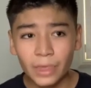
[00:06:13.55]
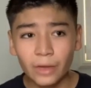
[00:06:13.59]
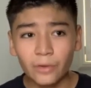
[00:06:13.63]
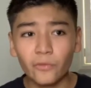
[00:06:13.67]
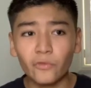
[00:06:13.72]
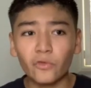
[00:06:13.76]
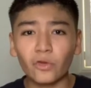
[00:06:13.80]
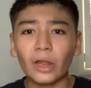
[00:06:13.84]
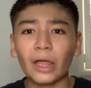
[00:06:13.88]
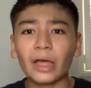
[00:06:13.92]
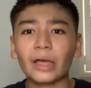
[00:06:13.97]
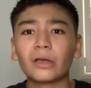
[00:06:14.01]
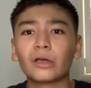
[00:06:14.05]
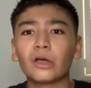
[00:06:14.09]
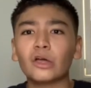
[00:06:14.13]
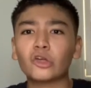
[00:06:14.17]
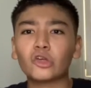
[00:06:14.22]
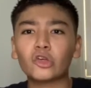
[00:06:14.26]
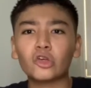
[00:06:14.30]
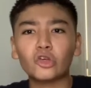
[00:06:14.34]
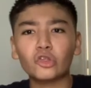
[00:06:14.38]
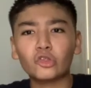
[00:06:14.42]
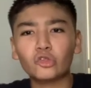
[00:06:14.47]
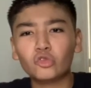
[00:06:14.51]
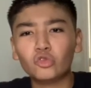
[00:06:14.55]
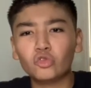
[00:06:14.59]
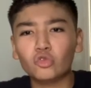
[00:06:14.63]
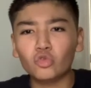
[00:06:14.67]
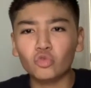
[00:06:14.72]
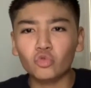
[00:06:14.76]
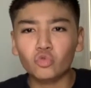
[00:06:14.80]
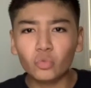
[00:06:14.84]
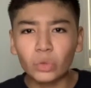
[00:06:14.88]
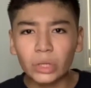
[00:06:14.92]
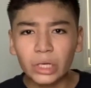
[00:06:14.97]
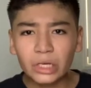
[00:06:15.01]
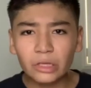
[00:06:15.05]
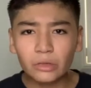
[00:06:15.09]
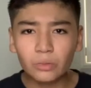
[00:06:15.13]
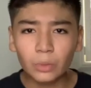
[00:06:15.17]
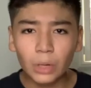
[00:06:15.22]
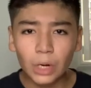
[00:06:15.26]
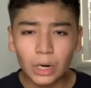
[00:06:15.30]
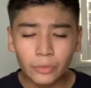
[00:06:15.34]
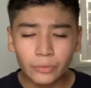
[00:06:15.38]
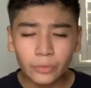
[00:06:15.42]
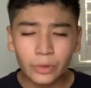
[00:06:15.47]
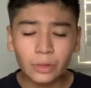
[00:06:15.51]
for like a good 2 weeks
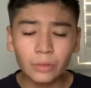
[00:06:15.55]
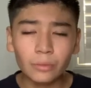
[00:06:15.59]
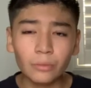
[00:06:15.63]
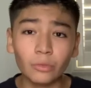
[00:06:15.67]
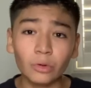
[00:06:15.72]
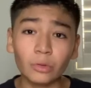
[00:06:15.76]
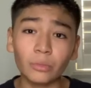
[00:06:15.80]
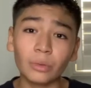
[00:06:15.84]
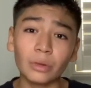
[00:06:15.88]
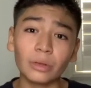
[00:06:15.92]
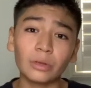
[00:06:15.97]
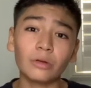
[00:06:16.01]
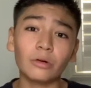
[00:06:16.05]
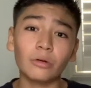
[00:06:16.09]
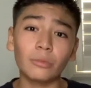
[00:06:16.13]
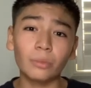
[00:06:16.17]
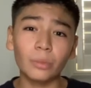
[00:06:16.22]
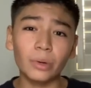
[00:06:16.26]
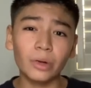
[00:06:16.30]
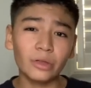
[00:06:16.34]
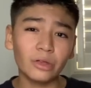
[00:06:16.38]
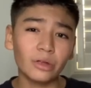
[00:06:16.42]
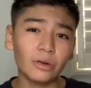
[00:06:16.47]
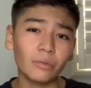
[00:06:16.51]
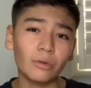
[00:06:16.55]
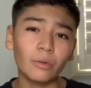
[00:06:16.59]
probably with my little brother.